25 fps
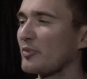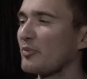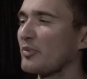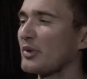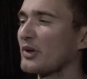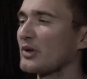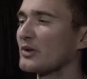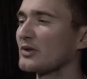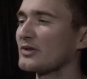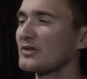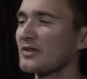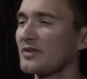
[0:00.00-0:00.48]

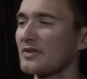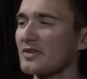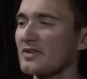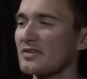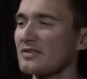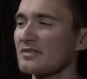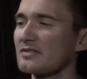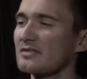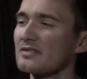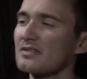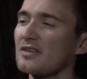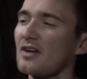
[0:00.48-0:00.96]
build on
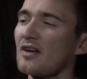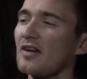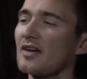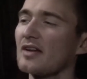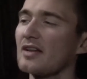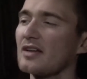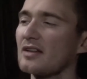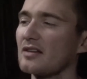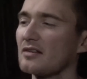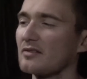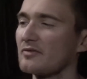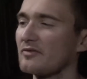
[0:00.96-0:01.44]
those
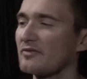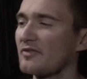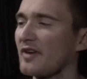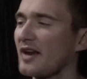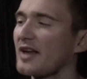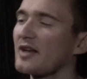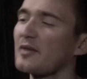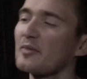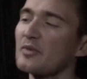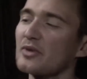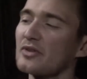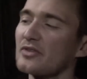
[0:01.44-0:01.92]
tiny little
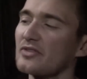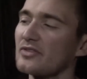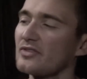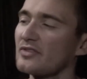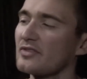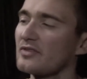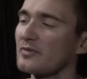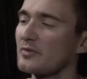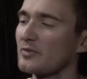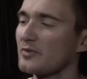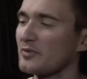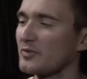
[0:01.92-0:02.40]

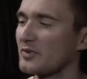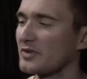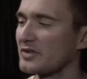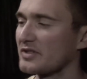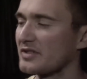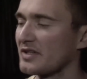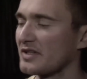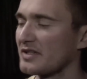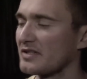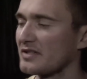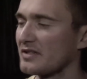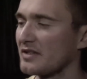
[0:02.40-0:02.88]
fragments
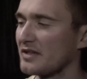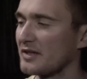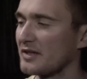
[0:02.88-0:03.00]
which they see.